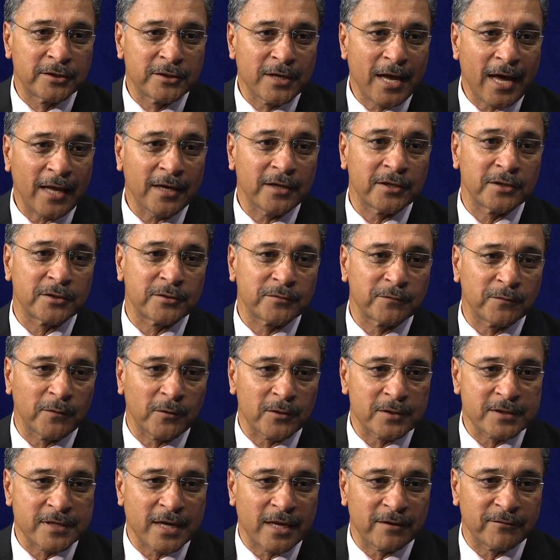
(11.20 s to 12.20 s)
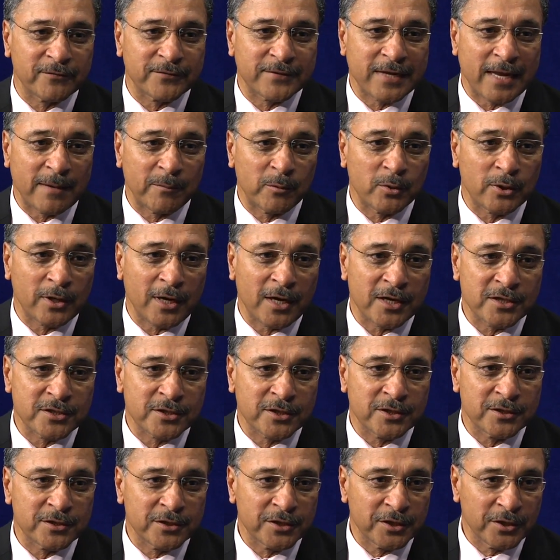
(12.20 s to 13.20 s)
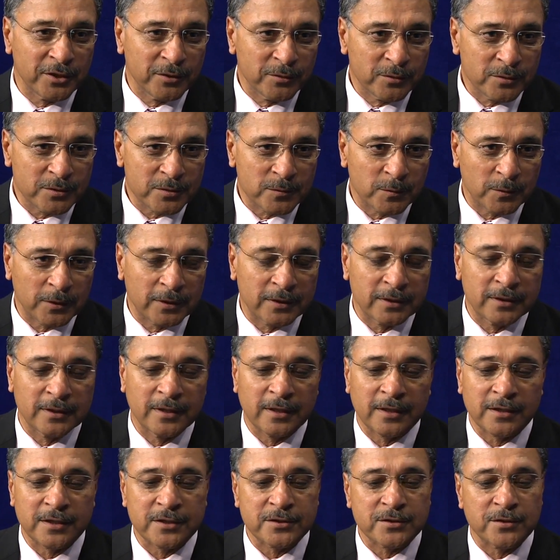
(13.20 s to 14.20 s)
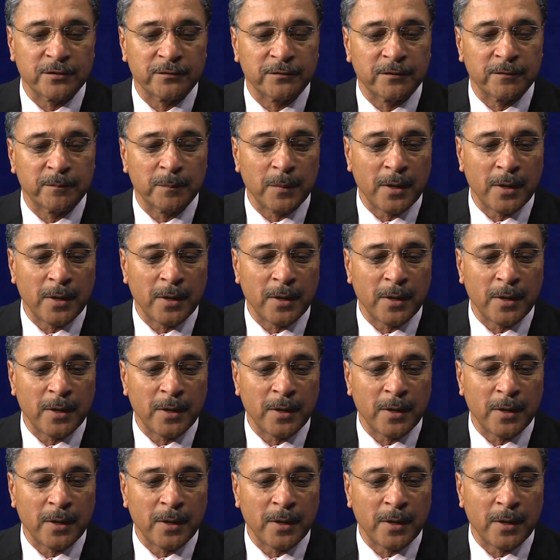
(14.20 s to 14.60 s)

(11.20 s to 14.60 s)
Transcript: talent for self-sabotage continues with the Christopher